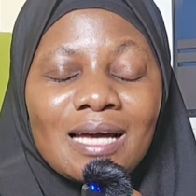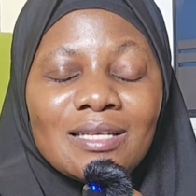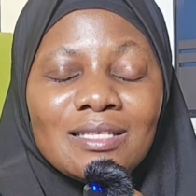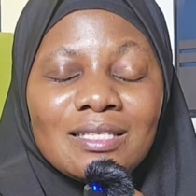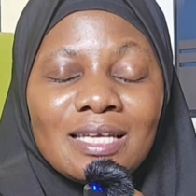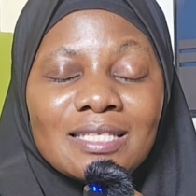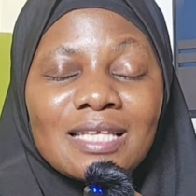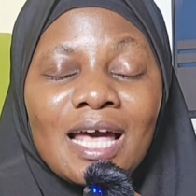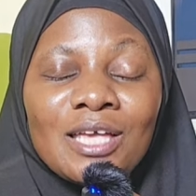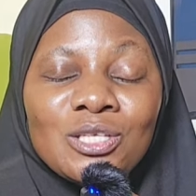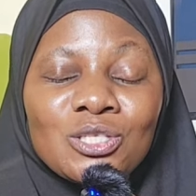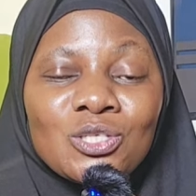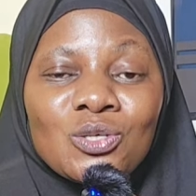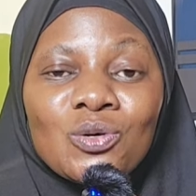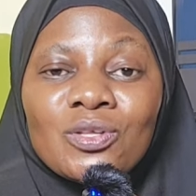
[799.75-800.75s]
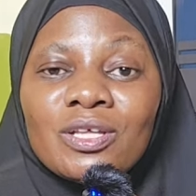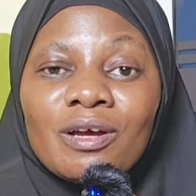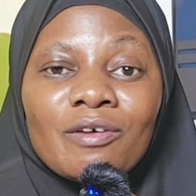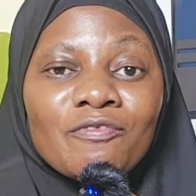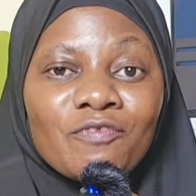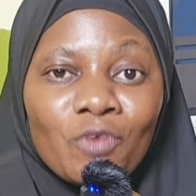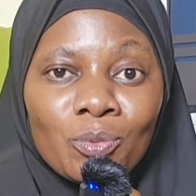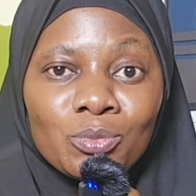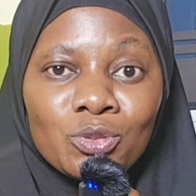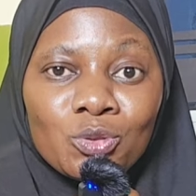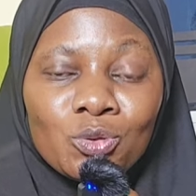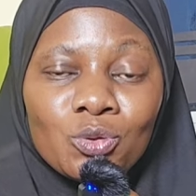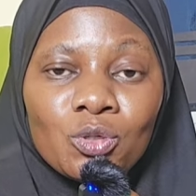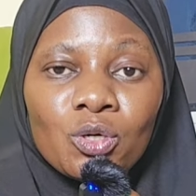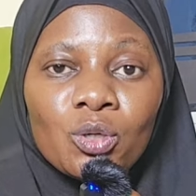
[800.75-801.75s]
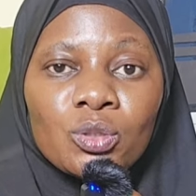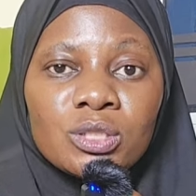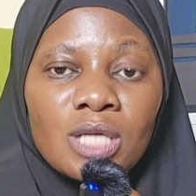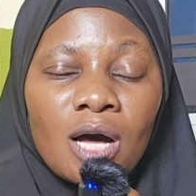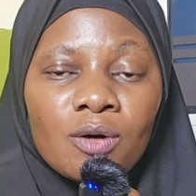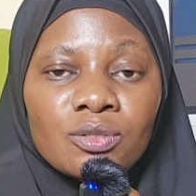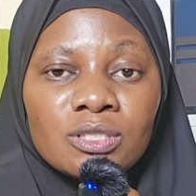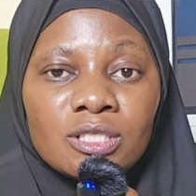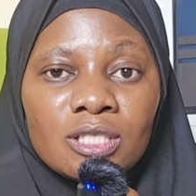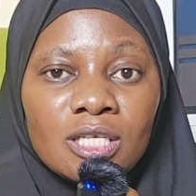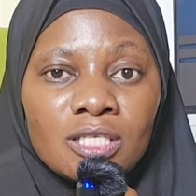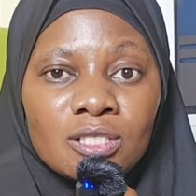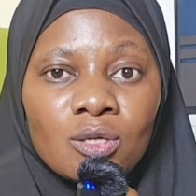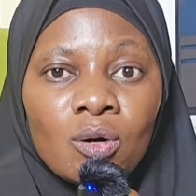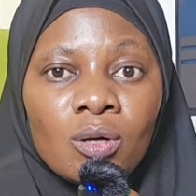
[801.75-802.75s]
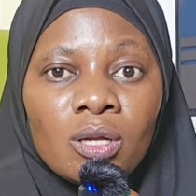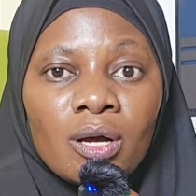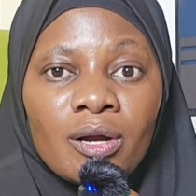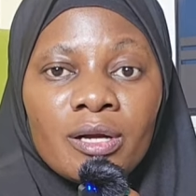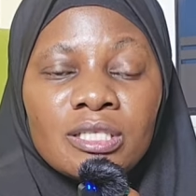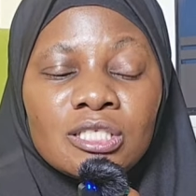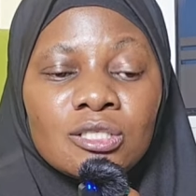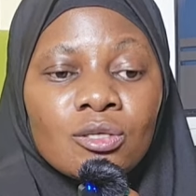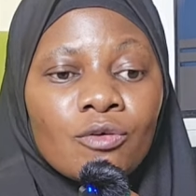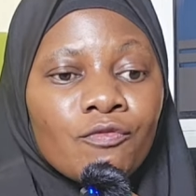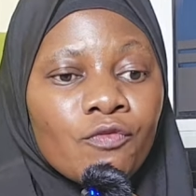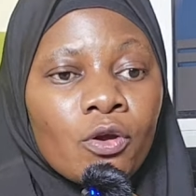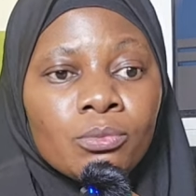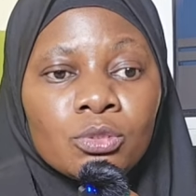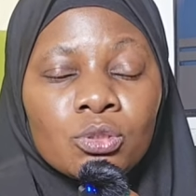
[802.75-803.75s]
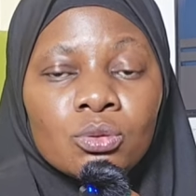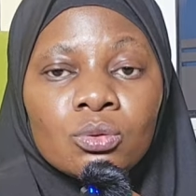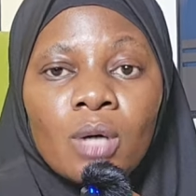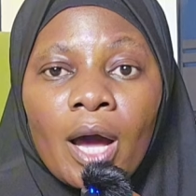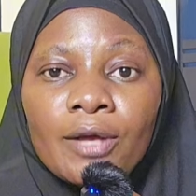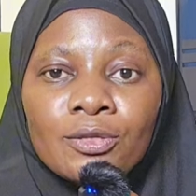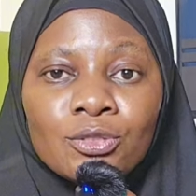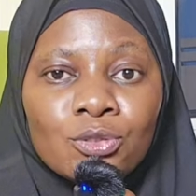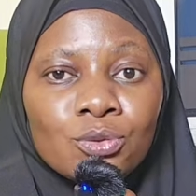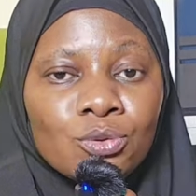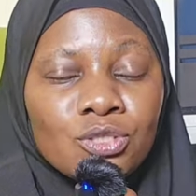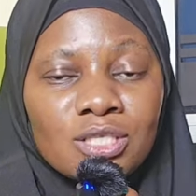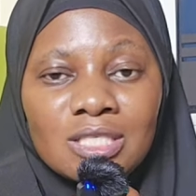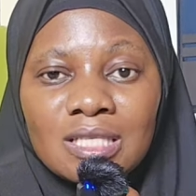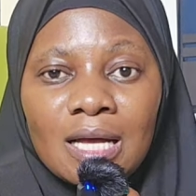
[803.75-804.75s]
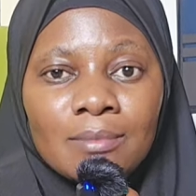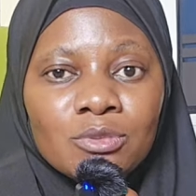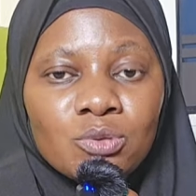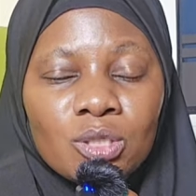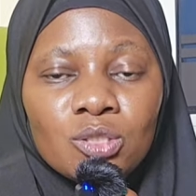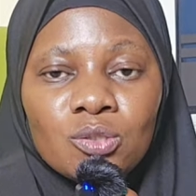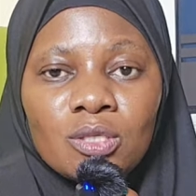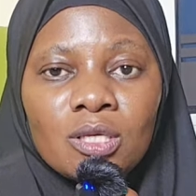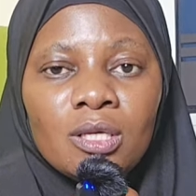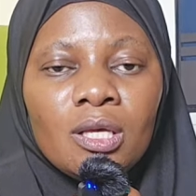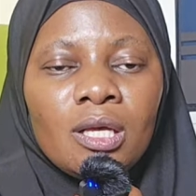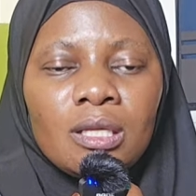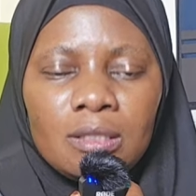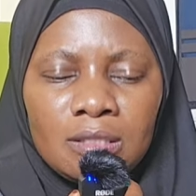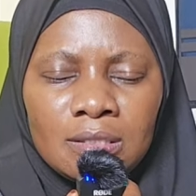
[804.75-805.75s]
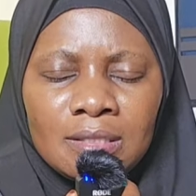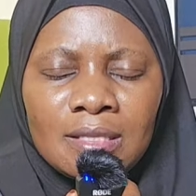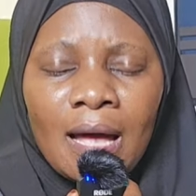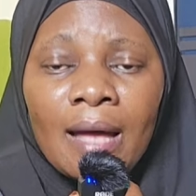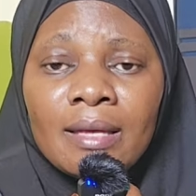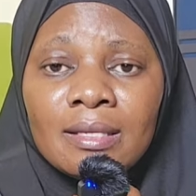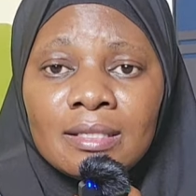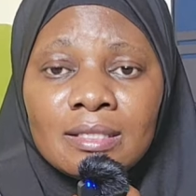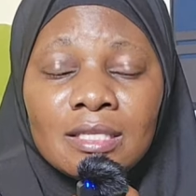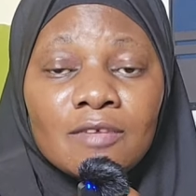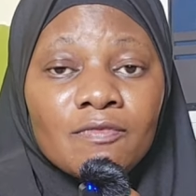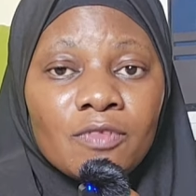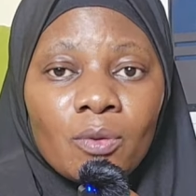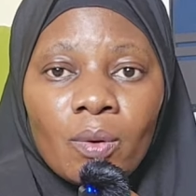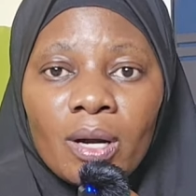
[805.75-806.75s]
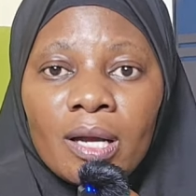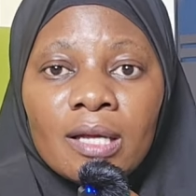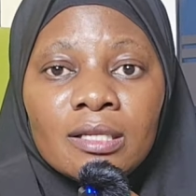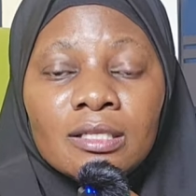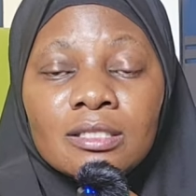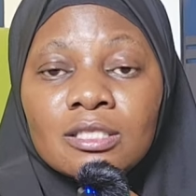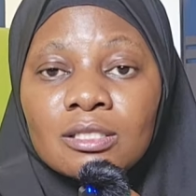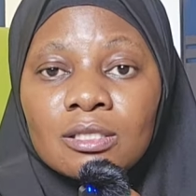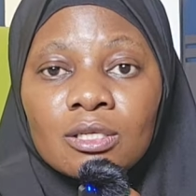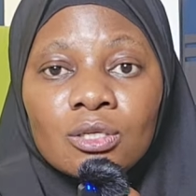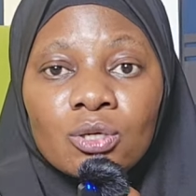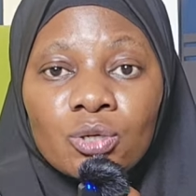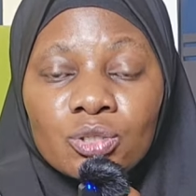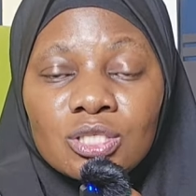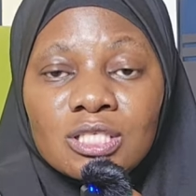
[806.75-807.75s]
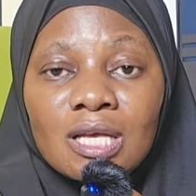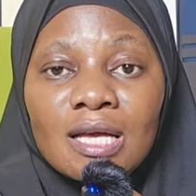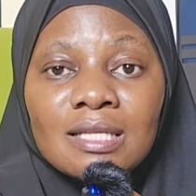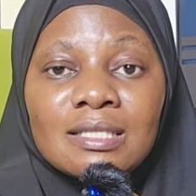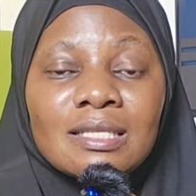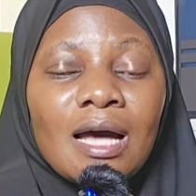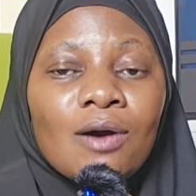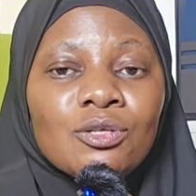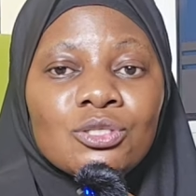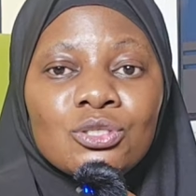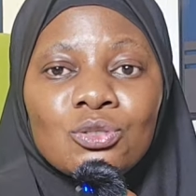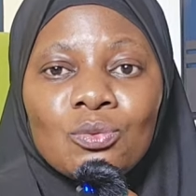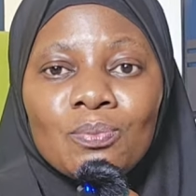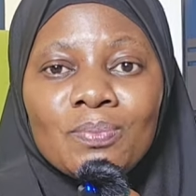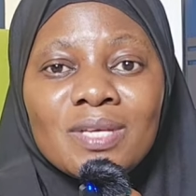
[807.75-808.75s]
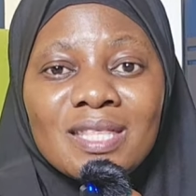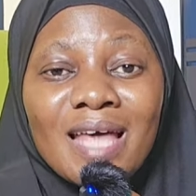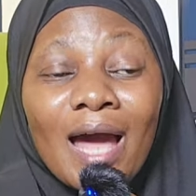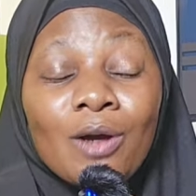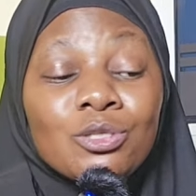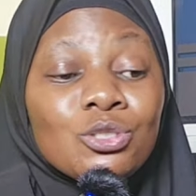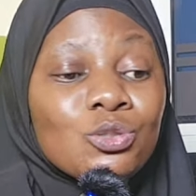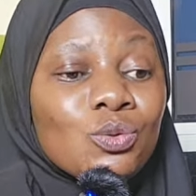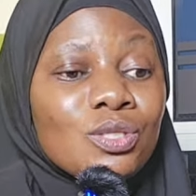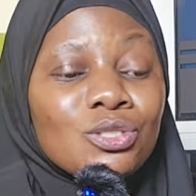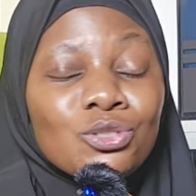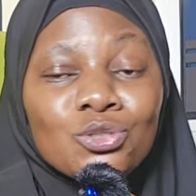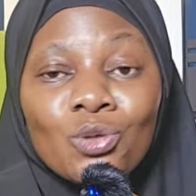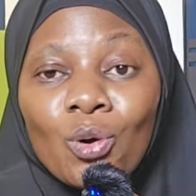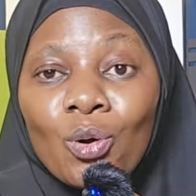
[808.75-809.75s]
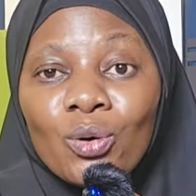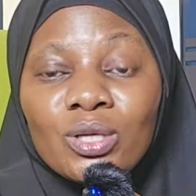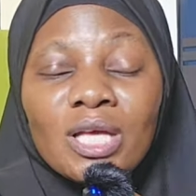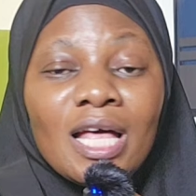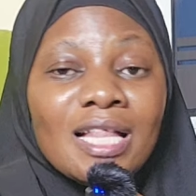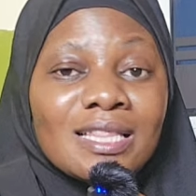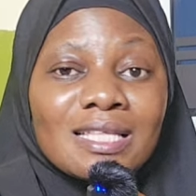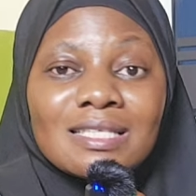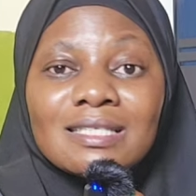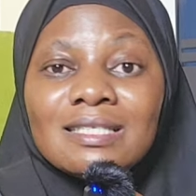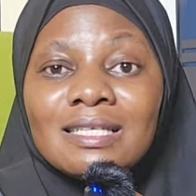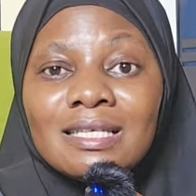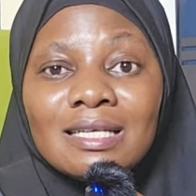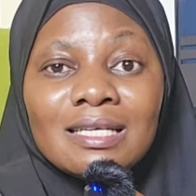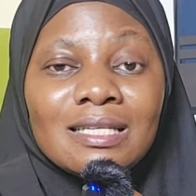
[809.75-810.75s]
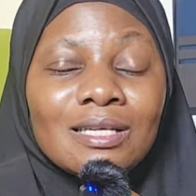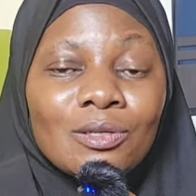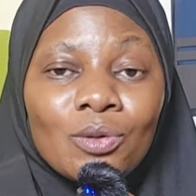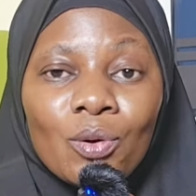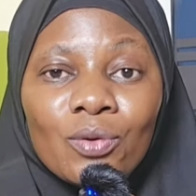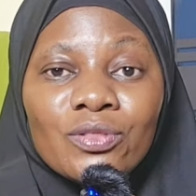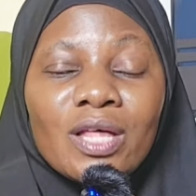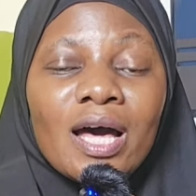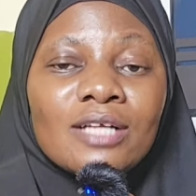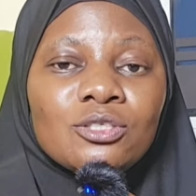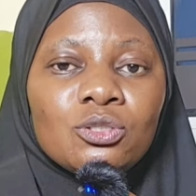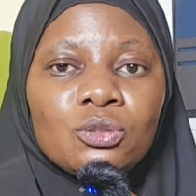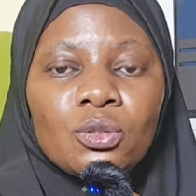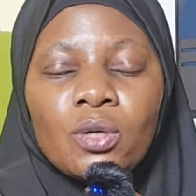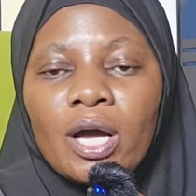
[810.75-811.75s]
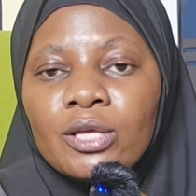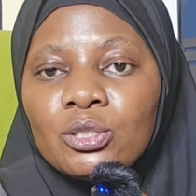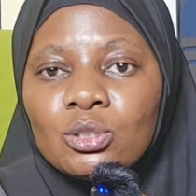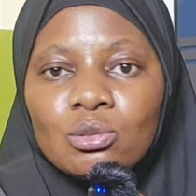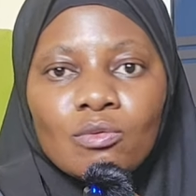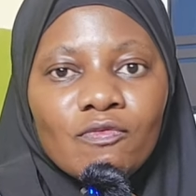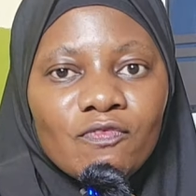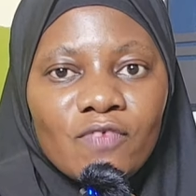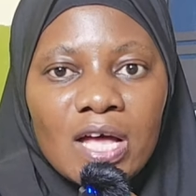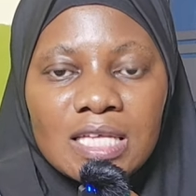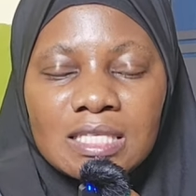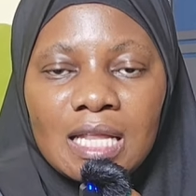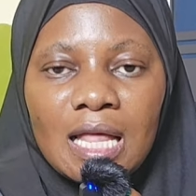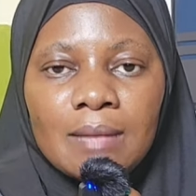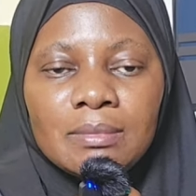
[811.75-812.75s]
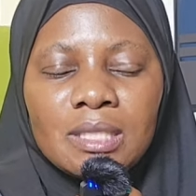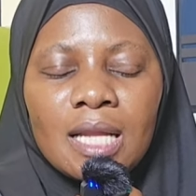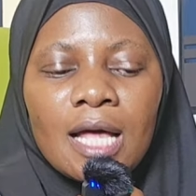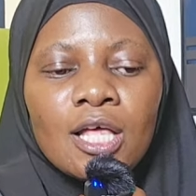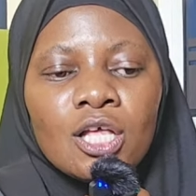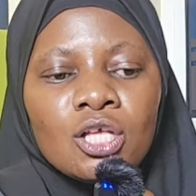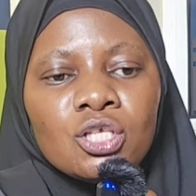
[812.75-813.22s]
Yes, I used to go there from school because I was a day scholar. So from school, I used to just come straight to the, that is, if there were any crusades, I used to be there. I used to enjoy the singing and all that. You know, I used to fast, alhamdulillah.